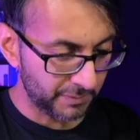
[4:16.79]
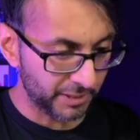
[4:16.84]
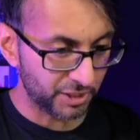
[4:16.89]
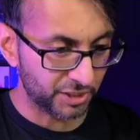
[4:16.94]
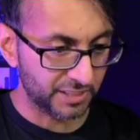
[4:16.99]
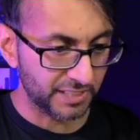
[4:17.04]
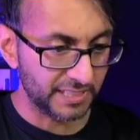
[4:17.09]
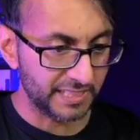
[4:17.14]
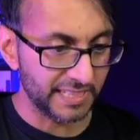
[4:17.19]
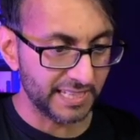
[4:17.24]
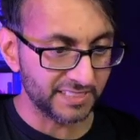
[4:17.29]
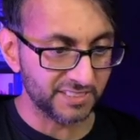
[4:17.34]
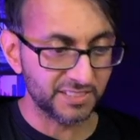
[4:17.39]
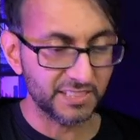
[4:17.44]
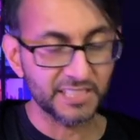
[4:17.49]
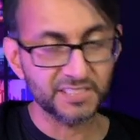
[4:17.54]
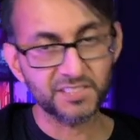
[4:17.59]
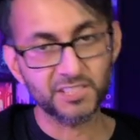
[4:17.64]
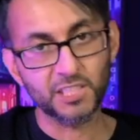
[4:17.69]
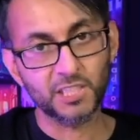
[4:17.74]
much can guess
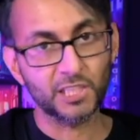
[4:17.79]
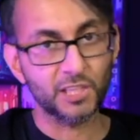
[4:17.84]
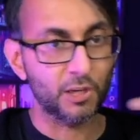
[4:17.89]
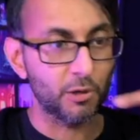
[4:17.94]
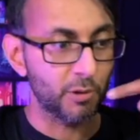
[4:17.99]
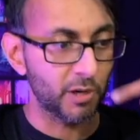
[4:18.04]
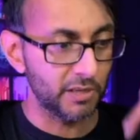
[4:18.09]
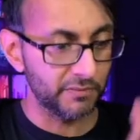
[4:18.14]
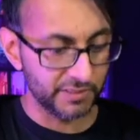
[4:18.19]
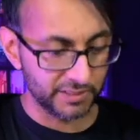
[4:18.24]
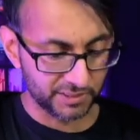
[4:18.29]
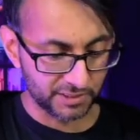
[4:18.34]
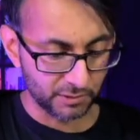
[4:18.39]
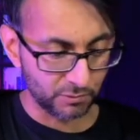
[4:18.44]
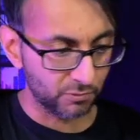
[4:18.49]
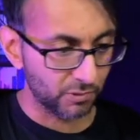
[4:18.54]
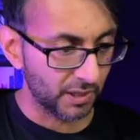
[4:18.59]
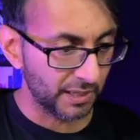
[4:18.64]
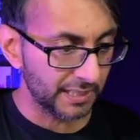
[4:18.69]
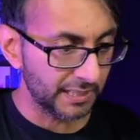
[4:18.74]
that it's going to go over to
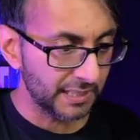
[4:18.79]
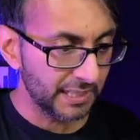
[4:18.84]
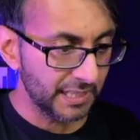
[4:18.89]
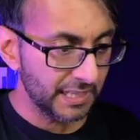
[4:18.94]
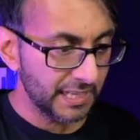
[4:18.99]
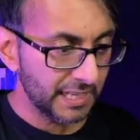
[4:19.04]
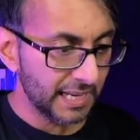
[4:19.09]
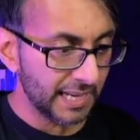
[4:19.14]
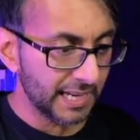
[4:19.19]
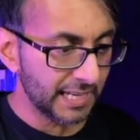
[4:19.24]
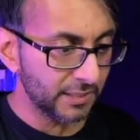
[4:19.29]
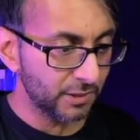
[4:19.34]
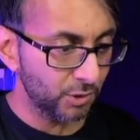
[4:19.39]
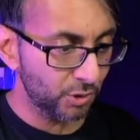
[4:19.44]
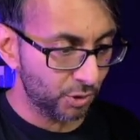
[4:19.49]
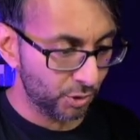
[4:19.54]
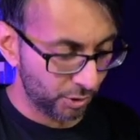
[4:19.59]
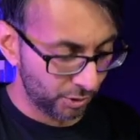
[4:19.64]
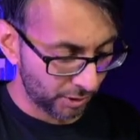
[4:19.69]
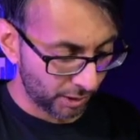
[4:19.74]
the right. And
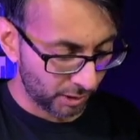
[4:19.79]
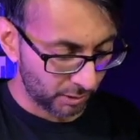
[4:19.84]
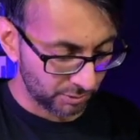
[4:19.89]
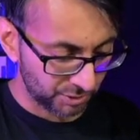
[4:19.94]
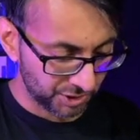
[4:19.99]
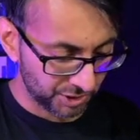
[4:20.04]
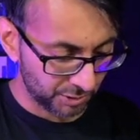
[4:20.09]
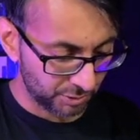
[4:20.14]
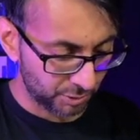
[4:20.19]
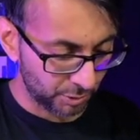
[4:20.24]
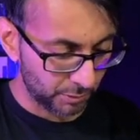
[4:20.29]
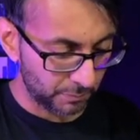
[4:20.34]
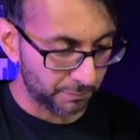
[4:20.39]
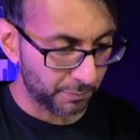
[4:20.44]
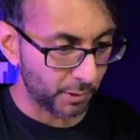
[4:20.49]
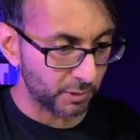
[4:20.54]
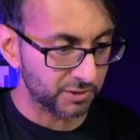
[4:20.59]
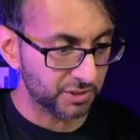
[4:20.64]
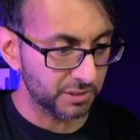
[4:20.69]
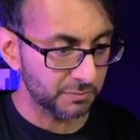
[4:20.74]
you could also do
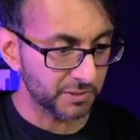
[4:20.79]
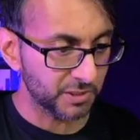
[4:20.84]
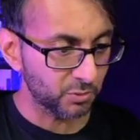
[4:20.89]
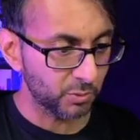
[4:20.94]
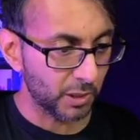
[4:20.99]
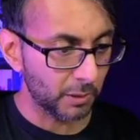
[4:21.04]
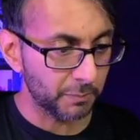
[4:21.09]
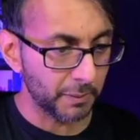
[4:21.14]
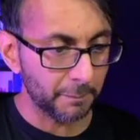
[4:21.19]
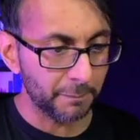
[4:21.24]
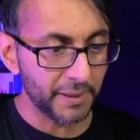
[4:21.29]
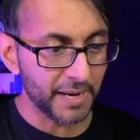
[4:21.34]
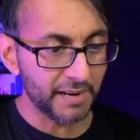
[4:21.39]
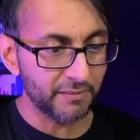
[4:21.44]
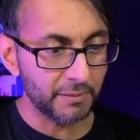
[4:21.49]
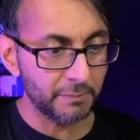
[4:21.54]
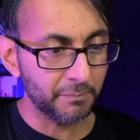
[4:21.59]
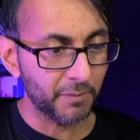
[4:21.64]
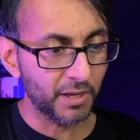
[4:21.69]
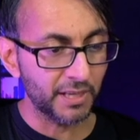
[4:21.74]
bottom as well. But
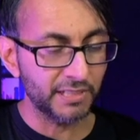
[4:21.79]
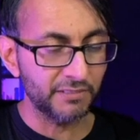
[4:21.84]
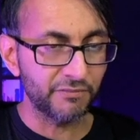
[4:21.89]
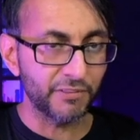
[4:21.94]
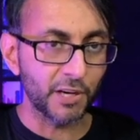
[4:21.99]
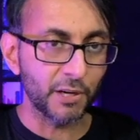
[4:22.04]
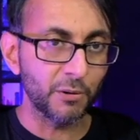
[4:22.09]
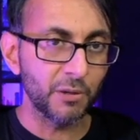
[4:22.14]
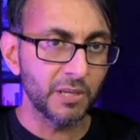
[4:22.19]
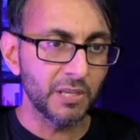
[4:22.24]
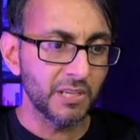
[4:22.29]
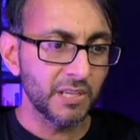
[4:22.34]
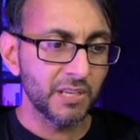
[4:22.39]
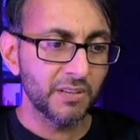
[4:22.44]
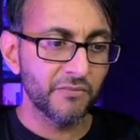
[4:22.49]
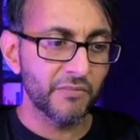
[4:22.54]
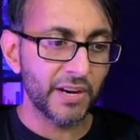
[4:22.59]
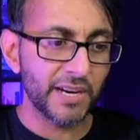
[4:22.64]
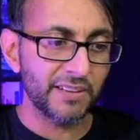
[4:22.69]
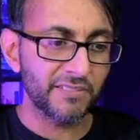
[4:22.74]
bear in mind, though,
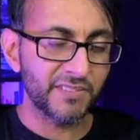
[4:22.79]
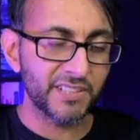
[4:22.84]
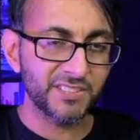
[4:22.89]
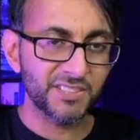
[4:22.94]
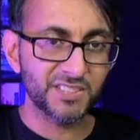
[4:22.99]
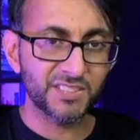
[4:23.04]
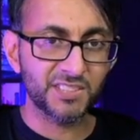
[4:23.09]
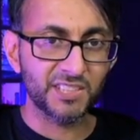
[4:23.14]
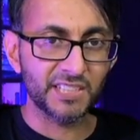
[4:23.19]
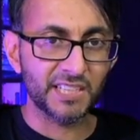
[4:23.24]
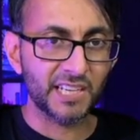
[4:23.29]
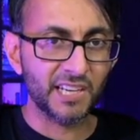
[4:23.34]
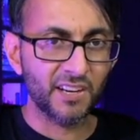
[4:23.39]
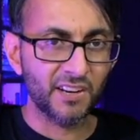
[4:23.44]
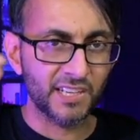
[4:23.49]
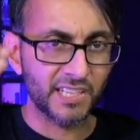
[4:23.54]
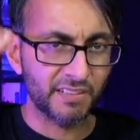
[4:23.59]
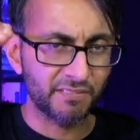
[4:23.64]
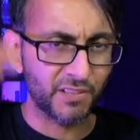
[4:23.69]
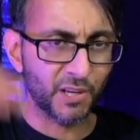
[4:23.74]
that this is going to
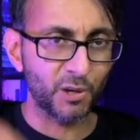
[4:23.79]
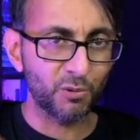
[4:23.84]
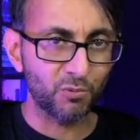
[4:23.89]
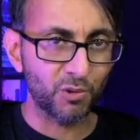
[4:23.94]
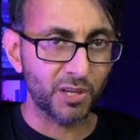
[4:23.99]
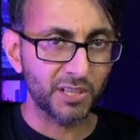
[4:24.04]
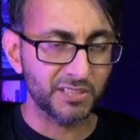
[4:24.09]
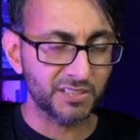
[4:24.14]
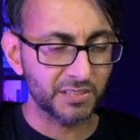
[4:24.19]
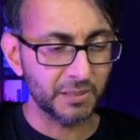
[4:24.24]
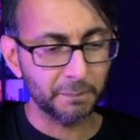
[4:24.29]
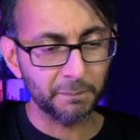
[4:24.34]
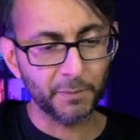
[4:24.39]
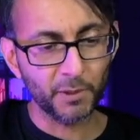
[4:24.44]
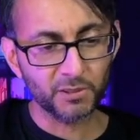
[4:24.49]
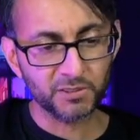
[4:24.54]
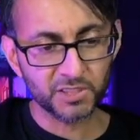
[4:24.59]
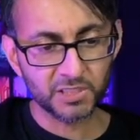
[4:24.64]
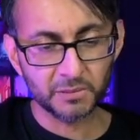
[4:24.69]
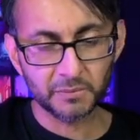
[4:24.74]
kind of go right to the
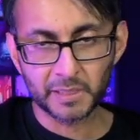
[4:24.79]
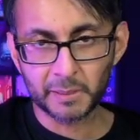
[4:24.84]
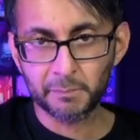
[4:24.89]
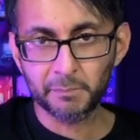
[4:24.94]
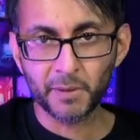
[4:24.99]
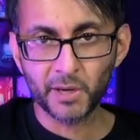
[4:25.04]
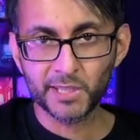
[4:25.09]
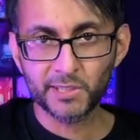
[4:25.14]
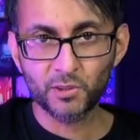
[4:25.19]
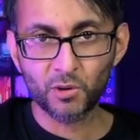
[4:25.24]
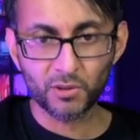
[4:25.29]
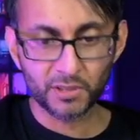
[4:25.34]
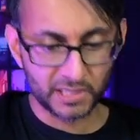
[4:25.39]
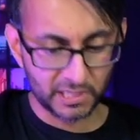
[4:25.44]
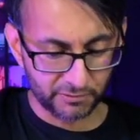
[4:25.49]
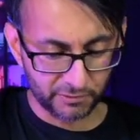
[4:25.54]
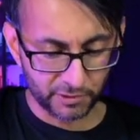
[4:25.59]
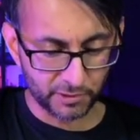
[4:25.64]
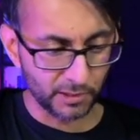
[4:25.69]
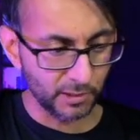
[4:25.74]
bottom, and it might not
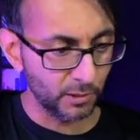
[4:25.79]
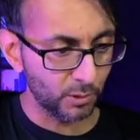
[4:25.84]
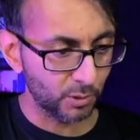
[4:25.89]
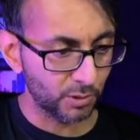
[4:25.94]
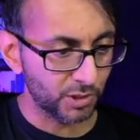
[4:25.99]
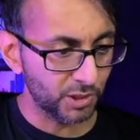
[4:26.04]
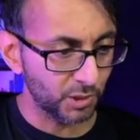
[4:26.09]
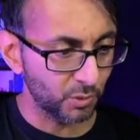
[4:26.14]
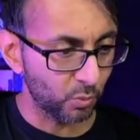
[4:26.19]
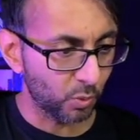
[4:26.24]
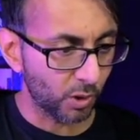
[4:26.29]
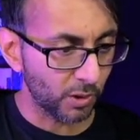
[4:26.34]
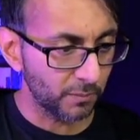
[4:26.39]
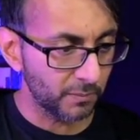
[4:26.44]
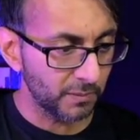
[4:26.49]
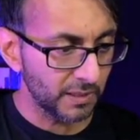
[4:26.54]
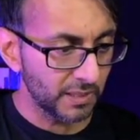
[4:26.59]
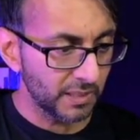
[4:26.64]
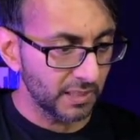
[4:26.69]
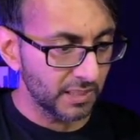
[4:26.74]
give you the look you
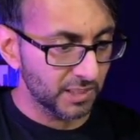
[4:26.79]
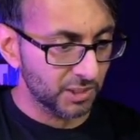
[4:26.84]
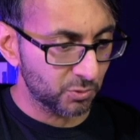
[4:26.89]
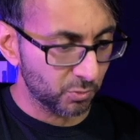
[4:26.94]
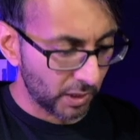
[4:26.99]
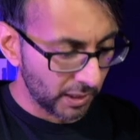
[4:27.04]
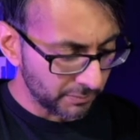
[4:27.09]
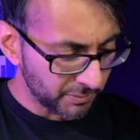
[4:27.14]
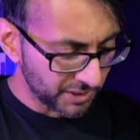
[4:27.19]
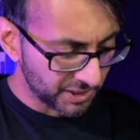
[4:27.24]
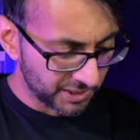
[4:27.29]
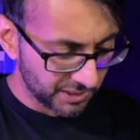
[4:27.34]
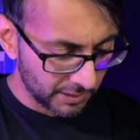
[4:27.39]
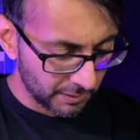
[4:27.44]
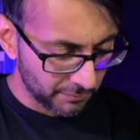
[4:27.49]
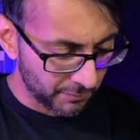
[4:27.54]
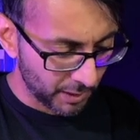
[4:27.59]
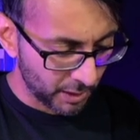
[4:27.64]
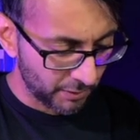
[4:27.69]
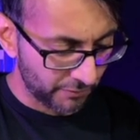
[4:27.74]
want. So I'm just going
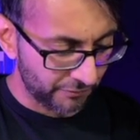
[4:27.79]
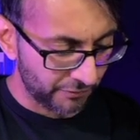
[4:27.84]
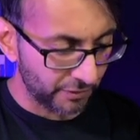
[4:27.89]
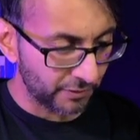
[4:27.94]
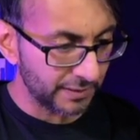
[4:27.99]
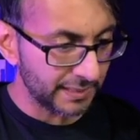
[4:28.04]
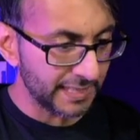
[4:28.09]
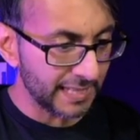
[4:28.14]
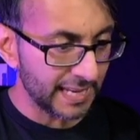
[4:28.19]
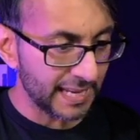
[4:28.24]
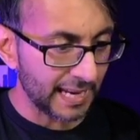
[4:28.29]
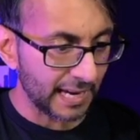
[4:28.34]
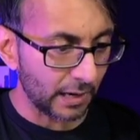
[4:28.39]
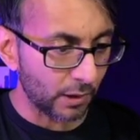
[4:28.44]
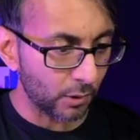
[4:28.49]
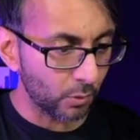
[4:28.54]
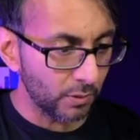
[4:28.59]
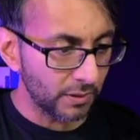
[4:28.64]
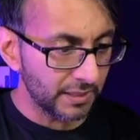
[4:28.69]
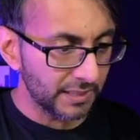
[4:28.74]
to move for
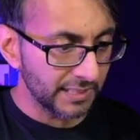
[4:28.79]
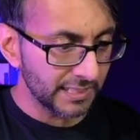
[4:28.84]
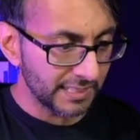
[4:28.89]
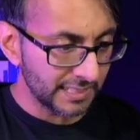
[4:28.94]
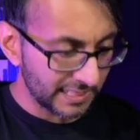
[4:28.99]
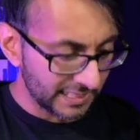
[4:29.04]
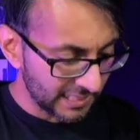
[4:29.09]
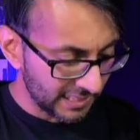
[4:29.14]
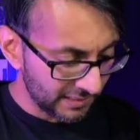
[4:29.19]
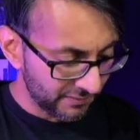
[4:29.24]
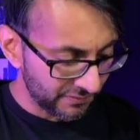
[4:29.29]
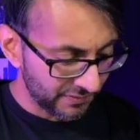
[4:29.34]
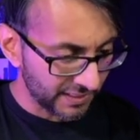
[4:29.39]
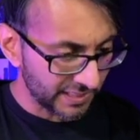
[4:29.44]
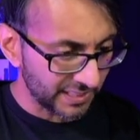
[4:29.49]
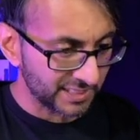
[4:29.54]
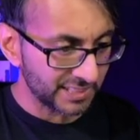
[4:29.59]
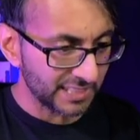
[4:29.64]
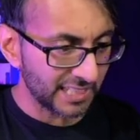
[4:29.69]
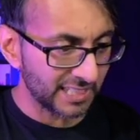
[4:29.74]
now, leave
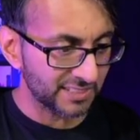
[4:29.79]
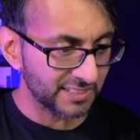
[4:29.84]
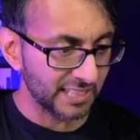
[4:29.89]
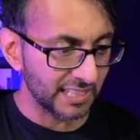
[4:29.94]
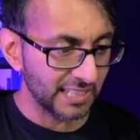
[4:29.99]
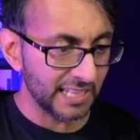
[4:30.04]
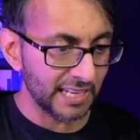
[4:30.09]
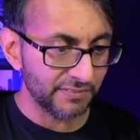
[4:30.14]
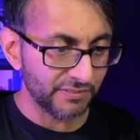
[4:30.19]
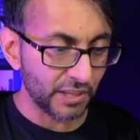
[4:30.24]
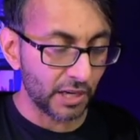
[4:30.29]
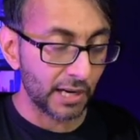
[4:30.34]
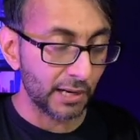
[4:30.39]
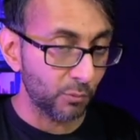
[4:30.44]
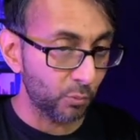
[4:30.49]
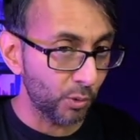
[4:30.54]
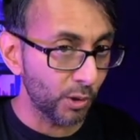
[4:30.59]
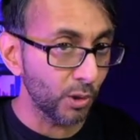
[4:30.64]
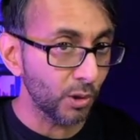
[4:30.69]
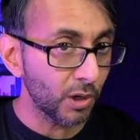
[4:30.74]
this as a left.
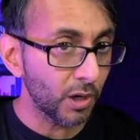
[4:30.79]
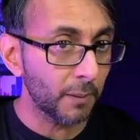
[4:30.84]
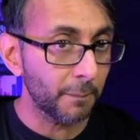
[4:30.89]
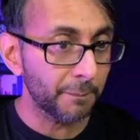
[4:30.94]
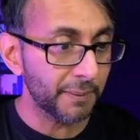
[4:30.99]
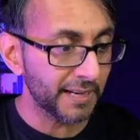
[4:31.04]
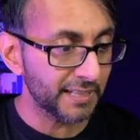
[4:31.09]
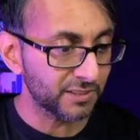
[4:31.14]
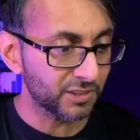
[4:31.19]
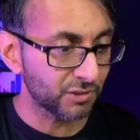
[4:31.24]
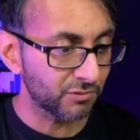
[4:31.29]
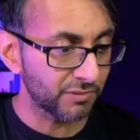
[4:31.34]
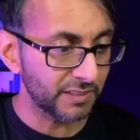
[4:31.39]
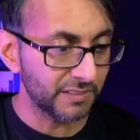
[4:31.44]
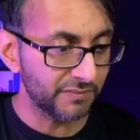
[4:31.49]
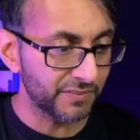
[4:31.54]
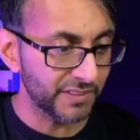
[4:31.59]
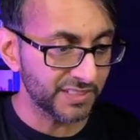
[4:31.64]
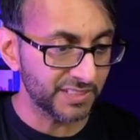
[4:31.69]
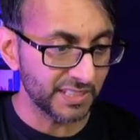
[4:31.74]
I will come back to
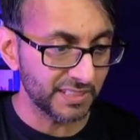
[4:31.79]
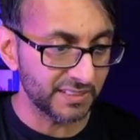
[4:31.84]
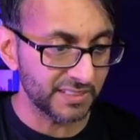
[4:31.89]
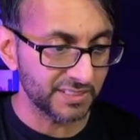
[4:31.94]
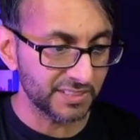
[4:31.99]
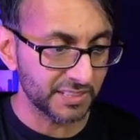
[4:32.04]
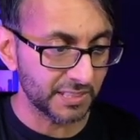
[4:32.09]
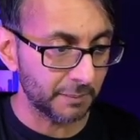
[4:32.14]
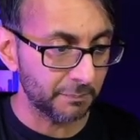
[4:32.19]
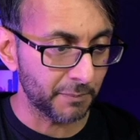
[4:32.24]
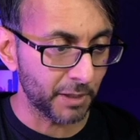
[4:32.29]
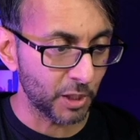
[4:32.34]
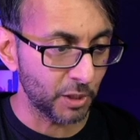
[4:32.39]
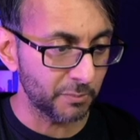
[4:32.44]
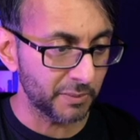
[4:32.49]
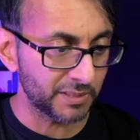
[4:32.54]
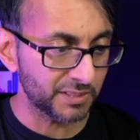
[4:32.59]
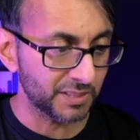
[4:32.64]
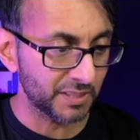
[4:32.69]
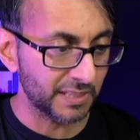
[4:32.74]
revisit this in a
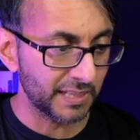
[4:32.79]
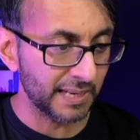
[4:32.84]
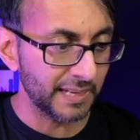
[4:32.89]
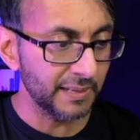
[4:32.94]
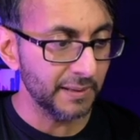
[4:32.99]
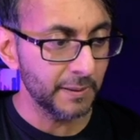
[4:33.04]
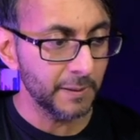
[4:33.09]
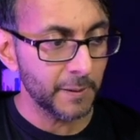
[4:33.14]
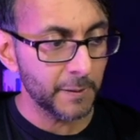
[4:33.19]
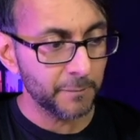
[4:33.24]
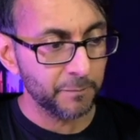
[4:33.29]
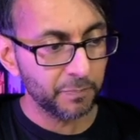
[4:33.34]
moment, okay?